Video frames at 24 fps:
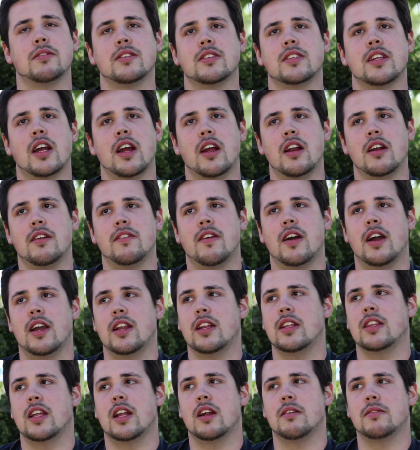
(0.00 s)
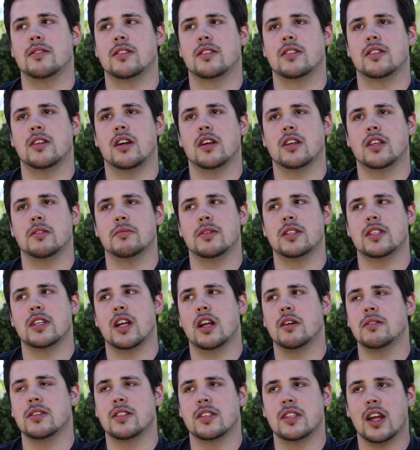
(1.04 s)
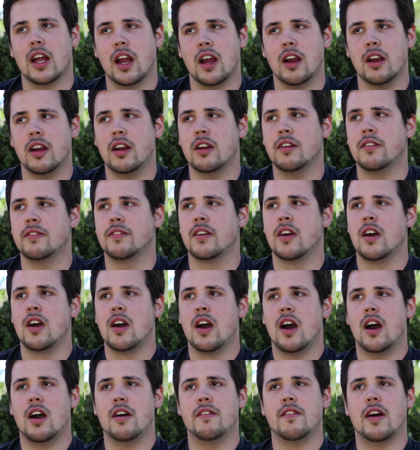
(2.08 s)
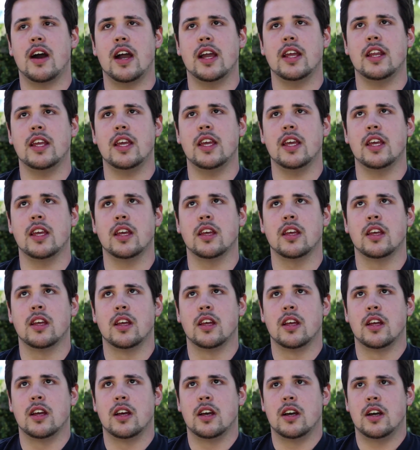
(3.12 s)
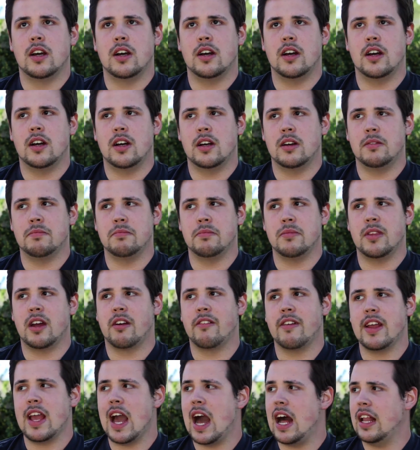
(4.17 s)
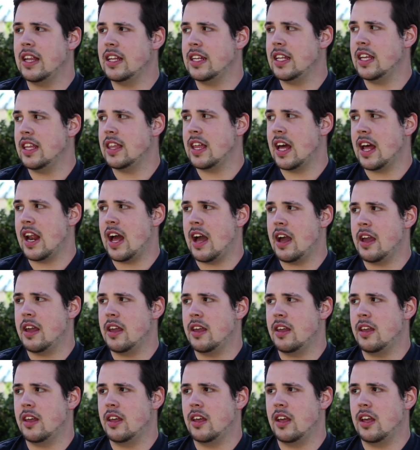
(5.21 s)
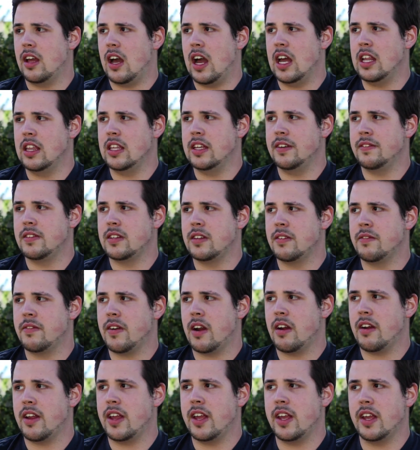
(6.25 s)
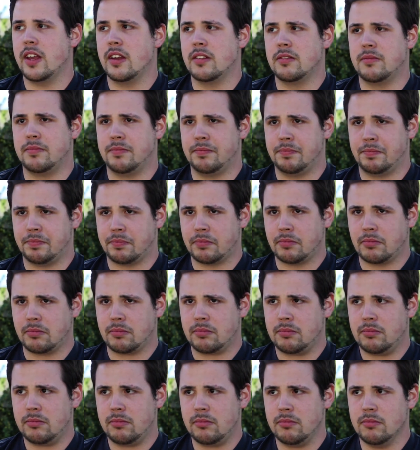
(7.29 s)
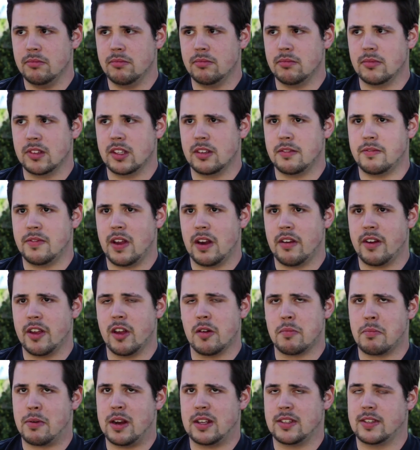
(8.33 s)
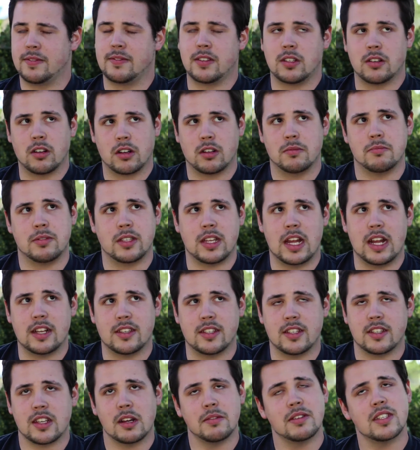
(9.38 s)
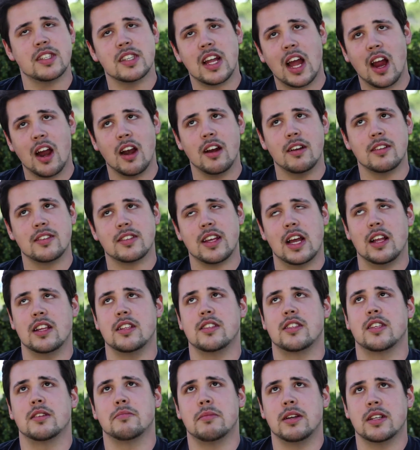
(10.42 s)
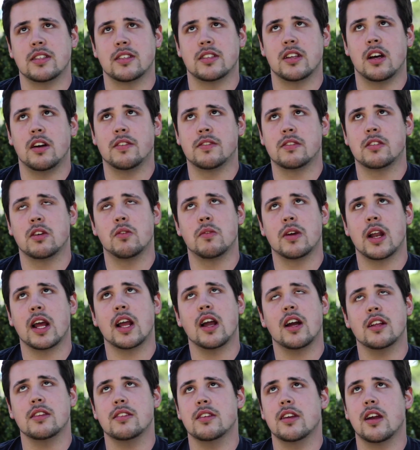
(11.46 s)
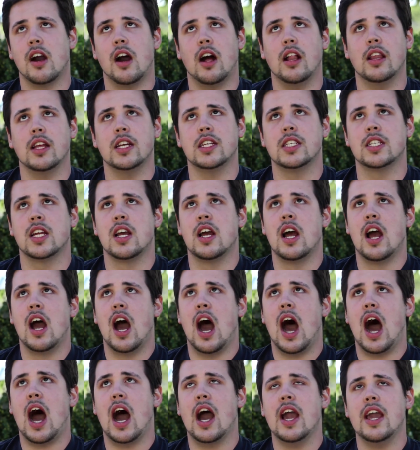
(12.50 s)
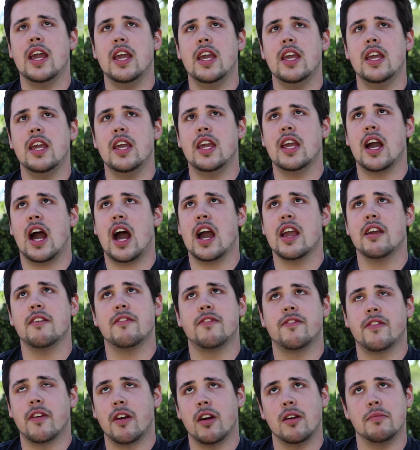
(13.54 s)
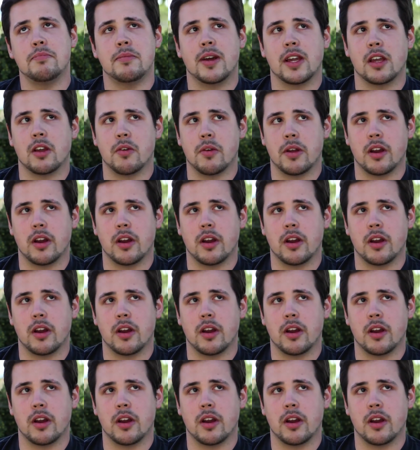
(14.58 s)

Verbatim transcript: I was tired of hiding that I was undocumented. I was tired of, of hiding um, the reality that I, I lived in a very very oppressive circumstances. I was tired of silencing myself. So when I got to college, I, I affirmed my